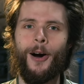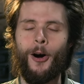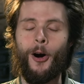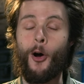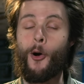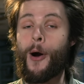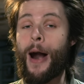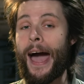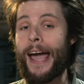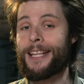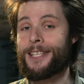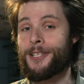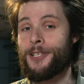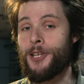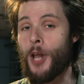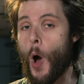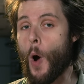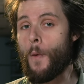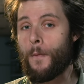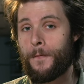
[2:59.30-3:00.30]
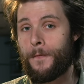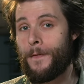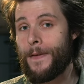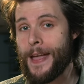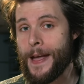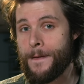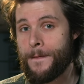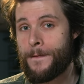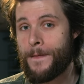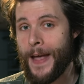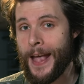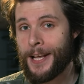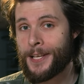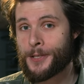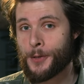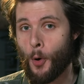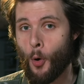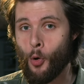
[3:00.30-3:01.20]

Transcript: Alright, no VFX,